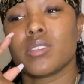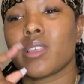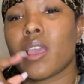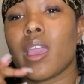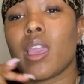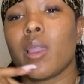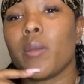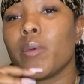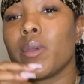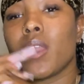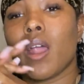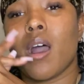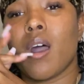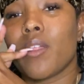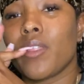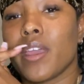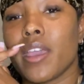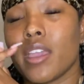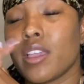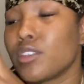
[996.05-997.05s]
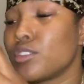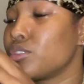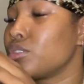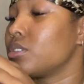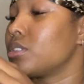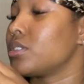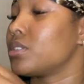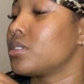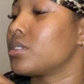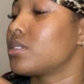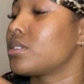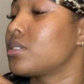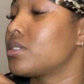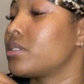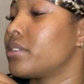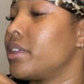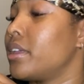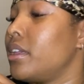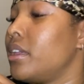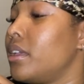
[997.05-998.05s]
ain't with all the extraness.
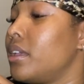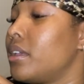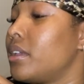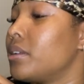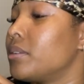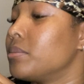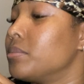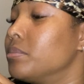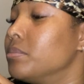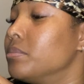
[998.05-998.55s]
And